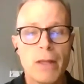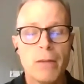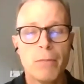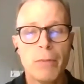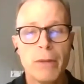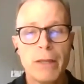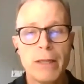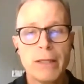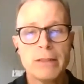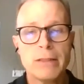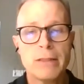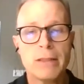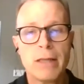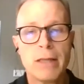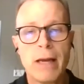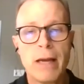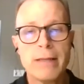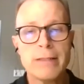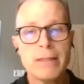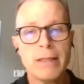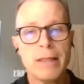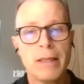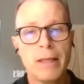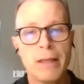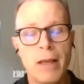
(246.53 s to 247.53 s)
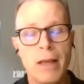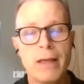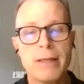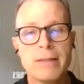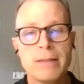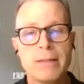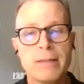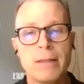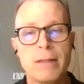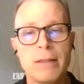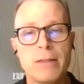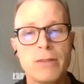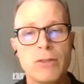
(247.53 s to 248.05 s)
but it ties in
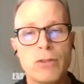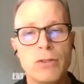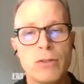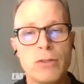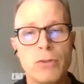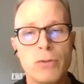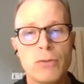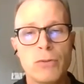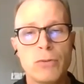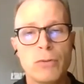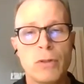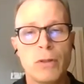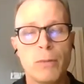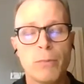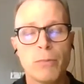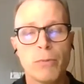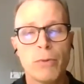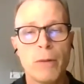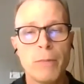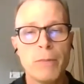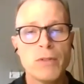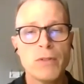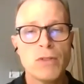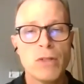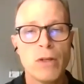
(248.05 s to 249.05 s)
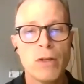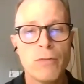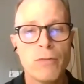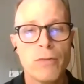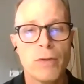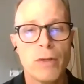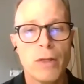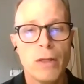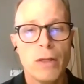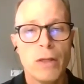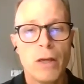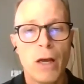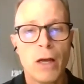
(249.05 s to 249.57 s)
nicely to the premise of
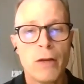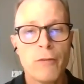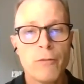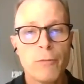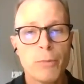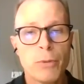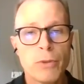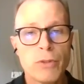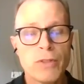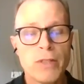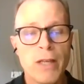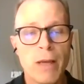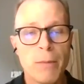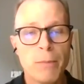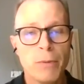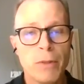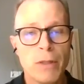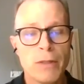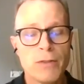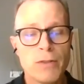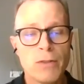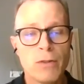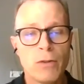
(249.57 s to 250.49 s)
Persepolis.